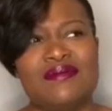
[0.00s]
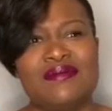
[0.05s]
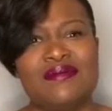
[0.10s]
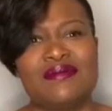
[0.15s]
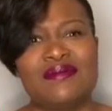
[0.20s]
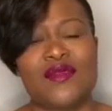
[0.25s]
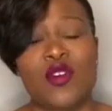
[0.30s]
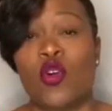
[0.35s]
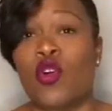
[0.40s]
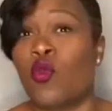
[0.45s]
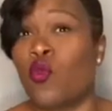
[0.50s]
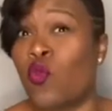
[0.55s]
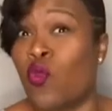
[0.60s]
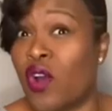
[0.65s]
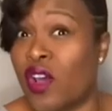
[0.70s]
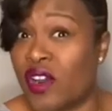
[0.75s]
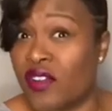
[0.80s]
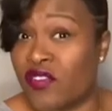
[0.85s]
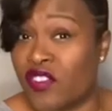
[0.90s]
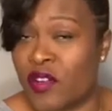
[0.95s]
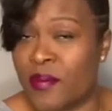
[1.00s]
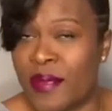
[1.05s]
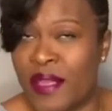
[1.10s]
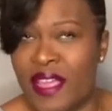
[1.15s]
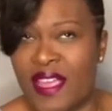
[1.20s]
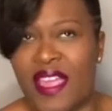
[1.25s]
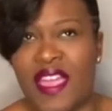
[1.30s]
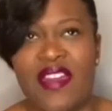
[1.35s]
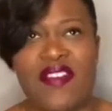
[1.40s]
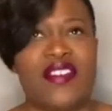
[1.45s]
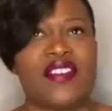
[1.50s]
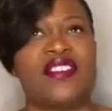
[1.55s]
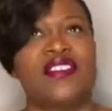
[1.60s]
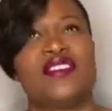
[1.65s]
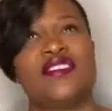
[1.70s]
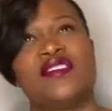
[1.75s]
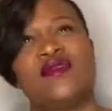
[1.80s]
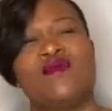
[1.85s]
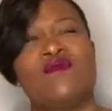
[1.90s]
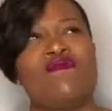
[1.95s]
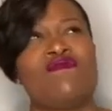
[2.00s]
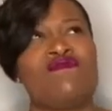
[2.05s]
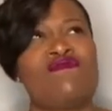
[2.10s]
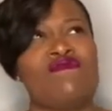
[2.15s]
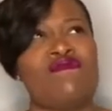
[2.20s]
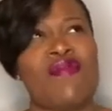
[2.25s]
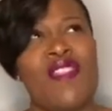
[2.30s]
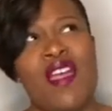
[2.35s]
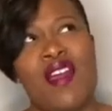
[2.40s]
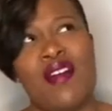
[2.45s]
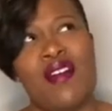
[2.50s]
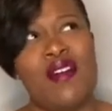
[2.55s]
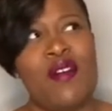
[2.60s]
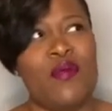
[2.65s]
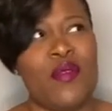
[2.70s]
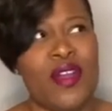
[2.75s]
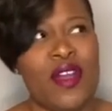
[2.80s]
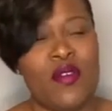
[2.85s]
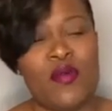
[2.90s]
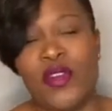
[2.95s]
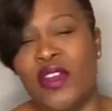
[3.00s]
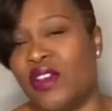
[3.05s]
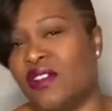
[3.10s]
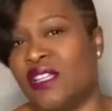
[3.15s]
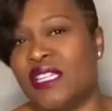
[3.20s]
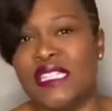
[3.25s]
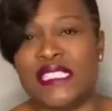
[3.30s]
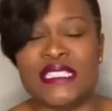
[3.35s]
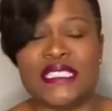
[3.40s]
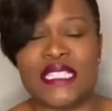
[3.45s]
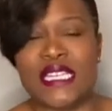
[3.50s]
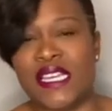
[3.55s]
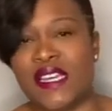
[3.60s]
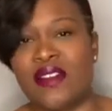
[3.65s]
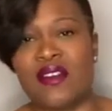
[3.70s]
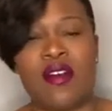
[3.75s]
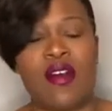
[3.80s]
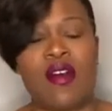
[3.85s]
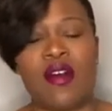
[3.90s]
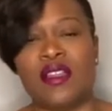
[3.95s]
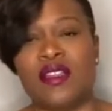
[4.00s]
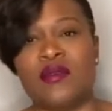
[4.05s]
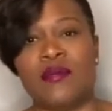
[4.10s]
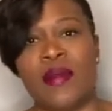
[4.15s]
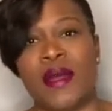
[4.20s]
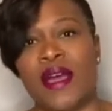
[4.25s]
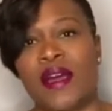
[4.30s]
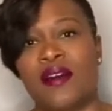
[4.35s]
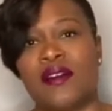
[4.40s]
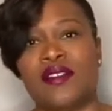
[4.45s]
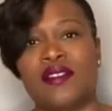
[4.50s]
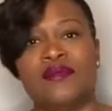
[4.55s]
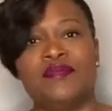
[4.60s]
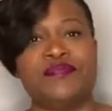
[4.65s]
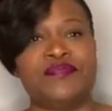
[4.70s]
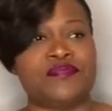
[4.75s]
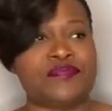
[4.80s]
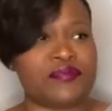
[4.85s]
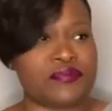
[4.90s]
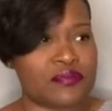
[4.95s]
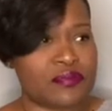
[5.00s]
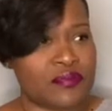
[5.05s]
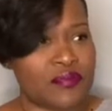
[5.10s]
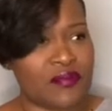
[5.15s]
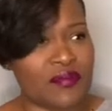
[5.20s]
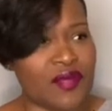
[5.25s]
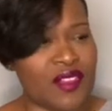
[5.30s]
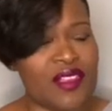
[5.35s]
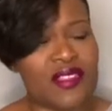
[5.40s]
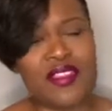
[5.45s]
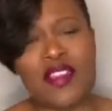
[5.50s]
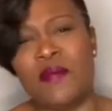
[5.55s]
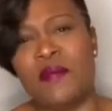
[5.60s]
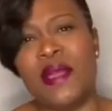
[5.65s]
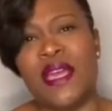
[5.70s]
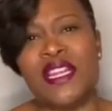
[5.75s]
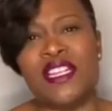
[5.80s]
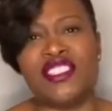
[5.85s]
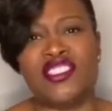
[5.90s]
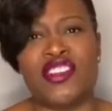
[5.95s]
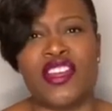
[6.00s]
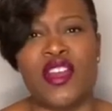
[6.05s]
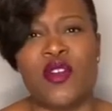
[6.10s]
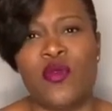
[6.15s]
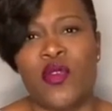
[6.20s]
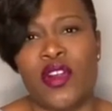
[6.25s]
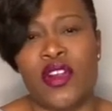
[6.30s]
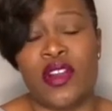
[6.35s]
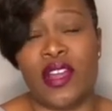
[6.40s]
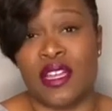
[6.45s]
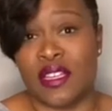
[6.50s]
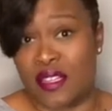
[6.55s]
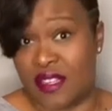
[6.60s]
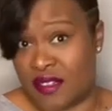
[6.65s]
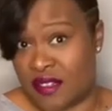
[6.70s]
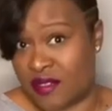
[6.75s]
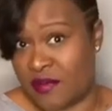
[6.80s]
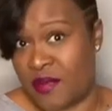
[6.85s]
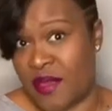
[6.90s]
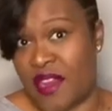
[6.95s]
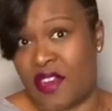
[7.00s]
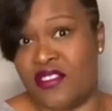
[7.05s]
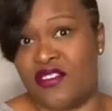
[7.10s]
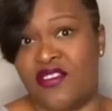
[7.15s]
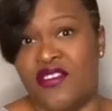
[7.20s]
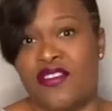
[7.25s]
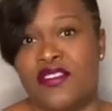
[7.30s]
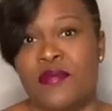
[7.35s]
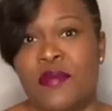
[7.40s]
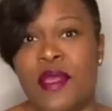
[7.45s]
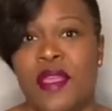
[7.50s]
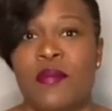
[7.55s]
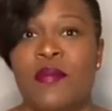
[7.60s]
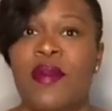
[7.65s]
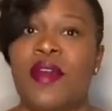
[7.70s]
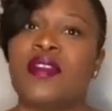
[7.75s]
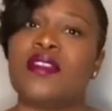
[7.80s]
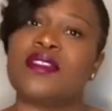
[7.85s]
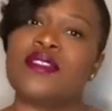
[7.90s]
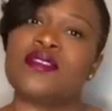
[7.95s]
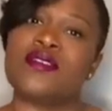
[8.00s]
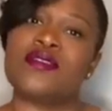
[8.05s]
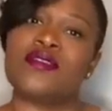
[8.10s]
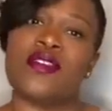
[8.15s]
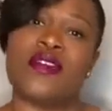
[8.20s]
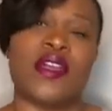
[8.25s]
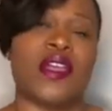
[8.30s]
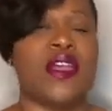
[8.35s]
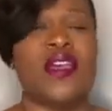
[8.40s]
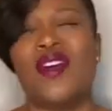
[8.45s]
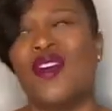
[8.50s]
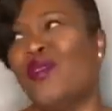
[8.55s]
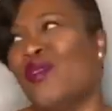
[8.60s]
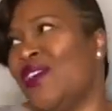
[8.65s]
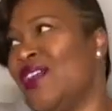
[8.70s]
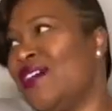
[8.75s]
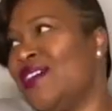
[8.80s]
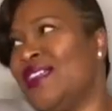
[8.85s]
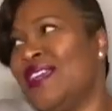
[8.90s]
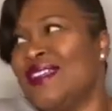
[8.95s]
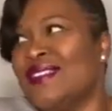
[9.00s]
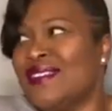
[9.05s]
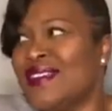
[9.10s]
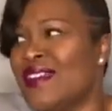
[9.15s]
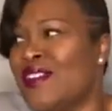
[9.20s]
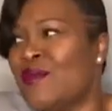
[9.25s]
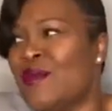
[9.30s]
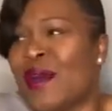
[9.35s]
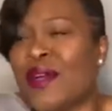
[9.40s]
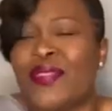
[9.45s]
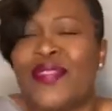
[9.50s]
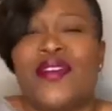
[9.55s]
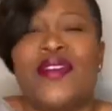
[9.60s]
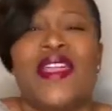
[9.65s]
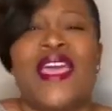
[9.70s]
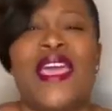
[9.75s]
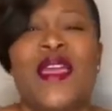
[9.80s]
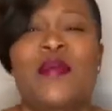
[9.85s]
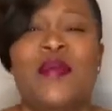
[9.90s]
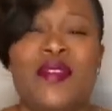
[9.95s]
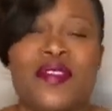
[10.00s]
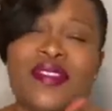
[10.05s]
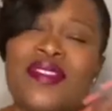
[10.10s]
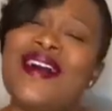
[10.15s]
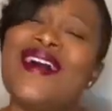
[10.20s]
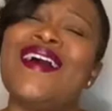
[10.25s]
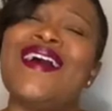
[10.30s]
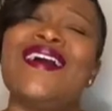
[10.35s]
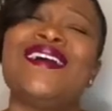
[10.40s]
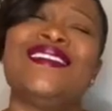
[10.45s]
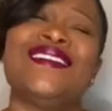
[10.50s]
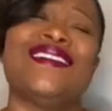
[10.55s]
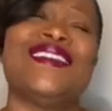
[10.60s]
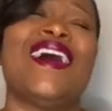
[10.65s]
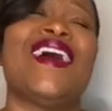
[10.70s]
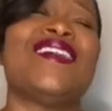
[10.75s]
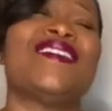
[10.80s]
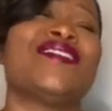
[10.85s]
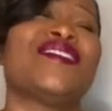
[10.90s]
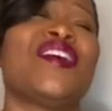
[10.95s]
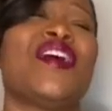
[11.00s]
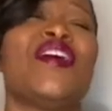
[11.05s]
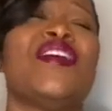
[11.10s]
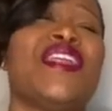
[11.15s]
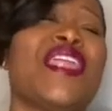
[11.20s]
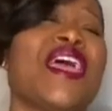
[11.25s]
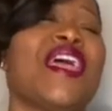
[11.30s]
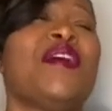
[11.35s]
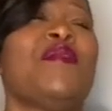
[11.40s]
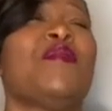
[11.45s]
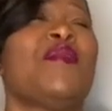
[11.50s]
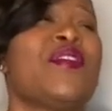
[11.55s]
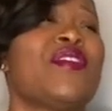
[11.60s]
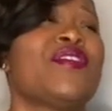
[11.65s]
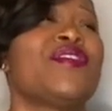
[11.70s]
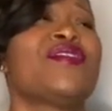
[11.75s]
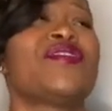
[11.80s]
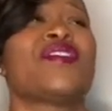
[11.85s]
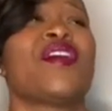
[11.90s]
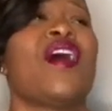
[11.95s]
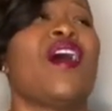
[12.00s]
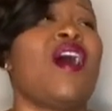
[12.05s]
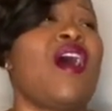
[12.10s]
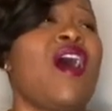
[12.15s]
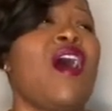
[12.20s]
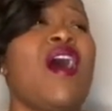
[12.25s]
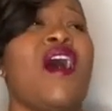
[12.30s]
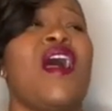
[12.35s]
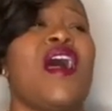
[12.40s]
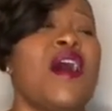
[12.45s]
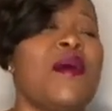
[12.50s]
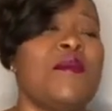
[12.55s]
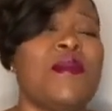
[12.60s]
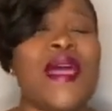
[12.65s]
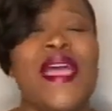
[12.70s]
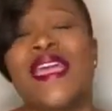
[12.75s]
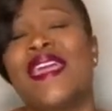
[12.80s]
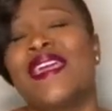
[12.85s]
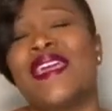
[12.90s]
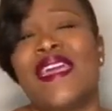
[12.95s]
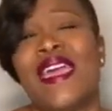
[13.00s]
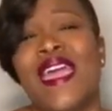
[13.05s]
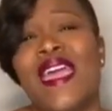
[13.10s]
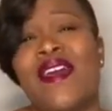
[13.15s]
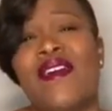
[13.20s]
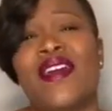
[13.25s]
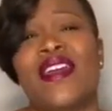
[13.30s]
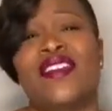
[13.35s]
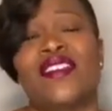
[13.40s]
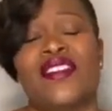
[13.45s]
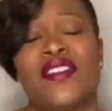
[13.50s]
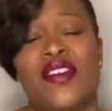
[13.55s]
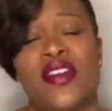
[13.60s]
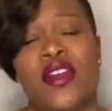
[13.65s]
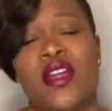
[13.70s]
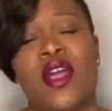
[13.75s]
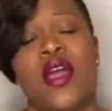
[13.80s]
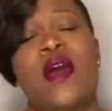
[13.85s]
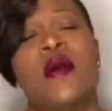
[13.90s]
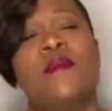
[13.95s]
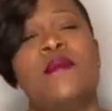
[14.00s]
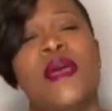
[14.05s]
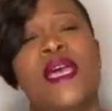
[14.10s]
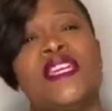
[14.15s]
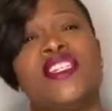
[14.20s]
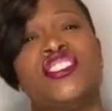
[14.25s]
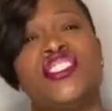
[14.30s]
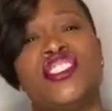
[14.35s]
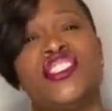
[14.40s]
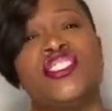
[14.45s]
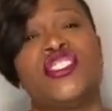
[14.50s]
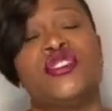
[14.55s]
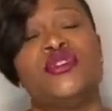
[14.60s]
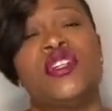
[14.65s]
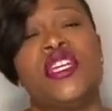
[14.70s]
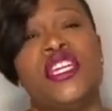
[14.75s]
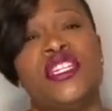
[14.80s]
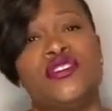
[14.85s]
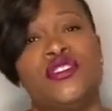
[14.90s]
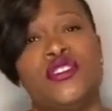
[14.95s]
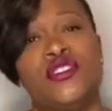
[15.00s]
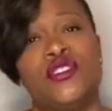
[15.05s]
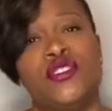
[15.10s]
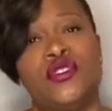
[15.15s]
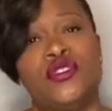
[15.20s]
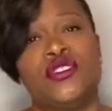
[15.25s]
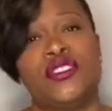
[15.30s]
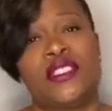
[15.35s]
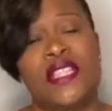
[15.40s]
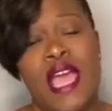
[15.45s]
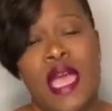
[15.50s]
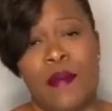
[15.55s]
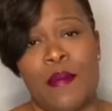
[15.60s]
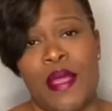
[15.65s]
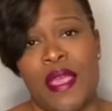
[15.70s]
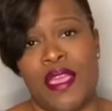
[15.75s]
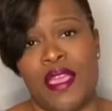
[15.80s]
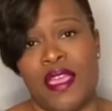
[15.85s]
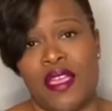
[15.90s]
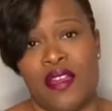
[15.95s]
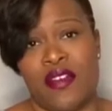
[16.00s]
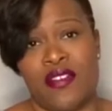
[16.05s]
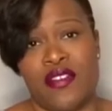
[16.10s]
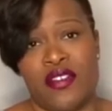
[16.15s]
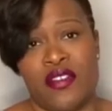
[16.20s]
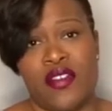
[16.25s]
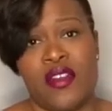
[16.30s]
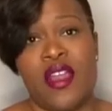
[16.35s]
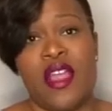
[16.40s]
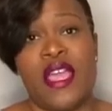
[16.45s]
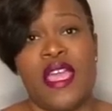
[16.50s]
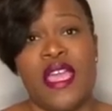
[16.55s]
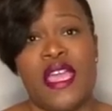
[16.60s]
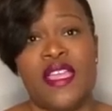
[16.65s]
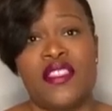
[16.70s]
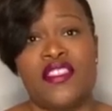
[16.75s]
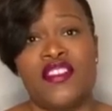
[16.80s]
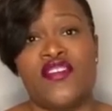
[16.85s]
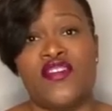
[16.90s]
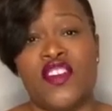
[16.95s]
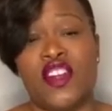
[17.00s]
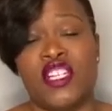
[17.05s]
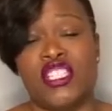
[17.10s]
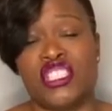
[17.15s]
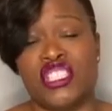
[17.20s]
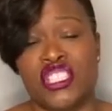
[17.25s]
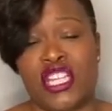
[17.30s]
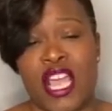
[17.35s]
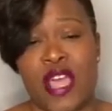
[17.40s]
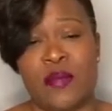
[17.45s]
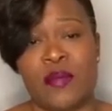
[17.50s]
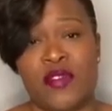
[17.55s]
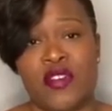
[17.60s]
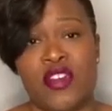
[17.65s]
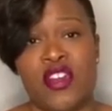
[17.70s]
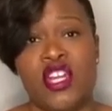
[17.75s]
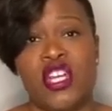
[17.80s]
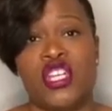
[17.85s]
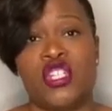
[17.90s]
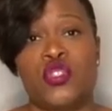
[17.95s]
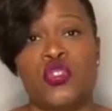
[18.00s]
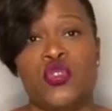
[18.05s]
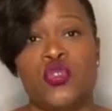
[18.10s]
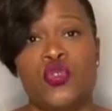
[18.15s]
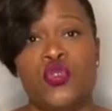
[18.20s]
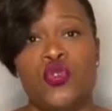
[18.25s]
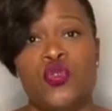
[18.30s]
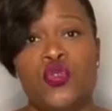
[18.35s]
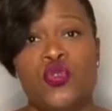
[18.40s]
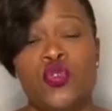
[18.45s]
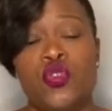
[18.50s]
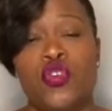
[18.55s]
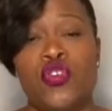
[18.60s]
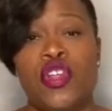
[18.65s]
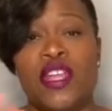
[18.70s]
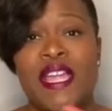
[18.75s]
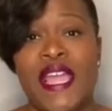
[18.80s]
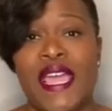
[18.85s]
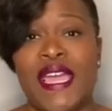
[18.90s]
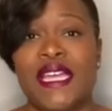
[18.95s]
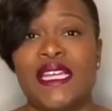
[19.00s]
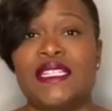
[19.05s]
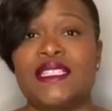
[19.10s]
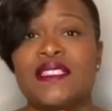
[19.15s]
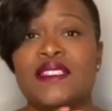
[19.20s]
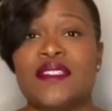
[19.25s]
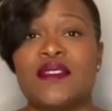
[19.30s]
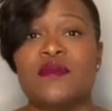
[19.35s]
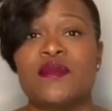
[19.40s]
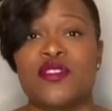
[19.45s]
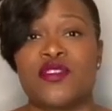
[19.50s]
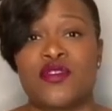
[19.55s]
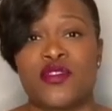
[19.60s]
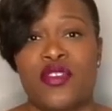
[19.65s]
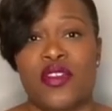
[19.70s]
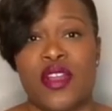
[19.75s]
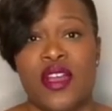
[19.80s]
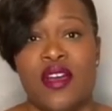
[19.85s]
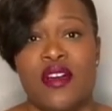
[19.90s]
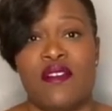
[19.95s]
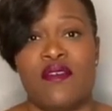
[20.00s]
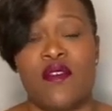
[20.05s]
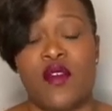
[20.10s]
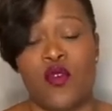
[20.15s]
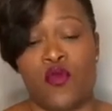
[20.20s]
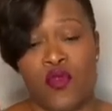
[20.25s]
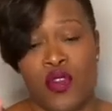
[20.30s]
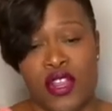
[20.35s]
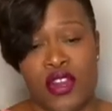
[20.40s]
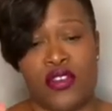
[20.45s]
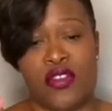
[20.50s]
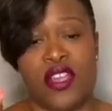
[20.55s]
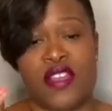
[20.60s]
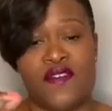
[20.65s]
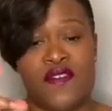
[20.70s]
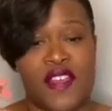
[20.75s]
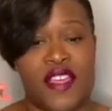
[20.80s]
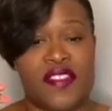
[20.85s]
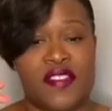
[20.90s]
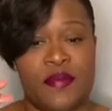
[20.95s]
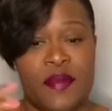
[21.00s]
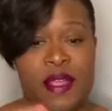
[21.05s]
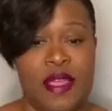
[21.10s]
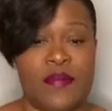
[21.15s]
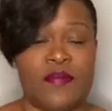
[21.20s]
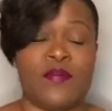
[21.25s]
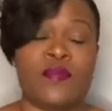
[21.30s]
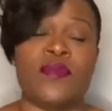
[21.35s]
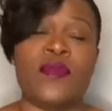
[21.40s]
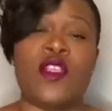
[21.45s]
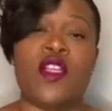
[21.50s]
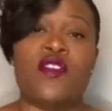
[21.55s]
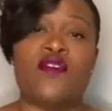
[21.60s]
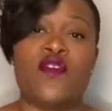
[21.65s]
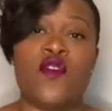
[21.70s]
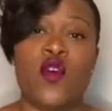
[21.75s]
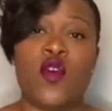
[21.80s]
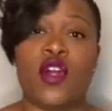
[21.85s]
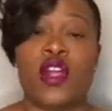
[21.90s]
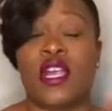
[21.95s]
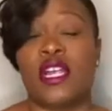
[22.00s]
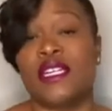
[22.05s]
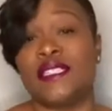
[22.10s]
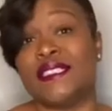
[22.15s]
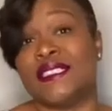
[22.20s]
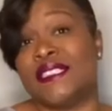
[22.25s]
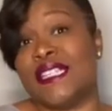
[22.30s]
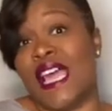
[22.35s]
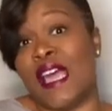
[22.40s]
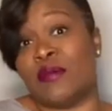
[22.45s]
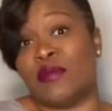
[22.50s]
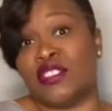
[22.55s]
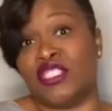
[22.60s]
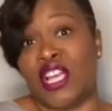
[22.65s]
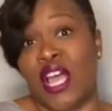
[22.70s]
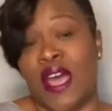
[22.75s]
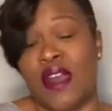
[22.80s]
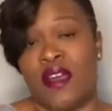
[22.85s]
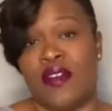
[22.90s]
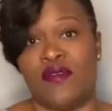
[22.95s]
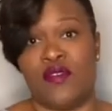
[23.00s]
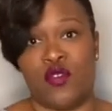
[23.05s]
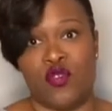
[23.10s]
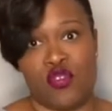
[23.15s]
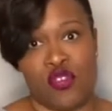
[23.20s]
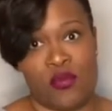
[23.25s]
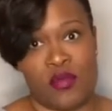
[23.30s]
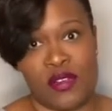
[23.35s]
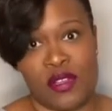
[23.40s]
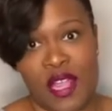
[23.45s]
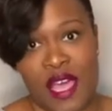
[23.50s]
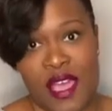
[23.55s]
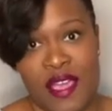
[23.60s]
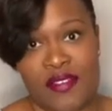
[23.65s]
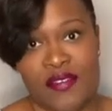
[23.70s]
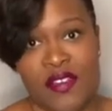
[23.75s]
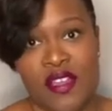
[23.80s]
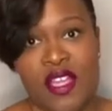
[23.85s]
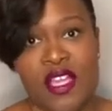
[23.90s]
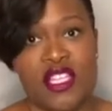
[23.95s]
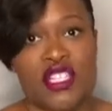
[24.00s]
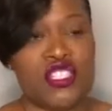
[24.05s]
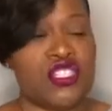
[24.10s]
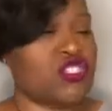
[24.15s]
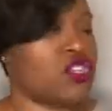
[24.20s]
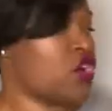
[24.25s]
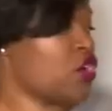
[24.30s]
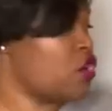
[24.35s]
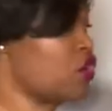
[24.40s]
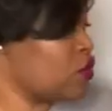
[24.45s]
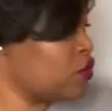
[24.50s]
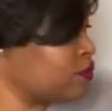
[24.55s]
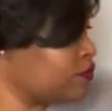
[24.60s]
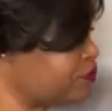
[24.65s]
or one of your main characters, oh, well, we don't need to hear all about their manager at work unless their manager is the main part of the story. We don't need to hear about their neighbors unless their neighbors are a main character. Make sure you introduce that main character in the first chapter to create some sort of reader investment. 4, snapshot of normal life. So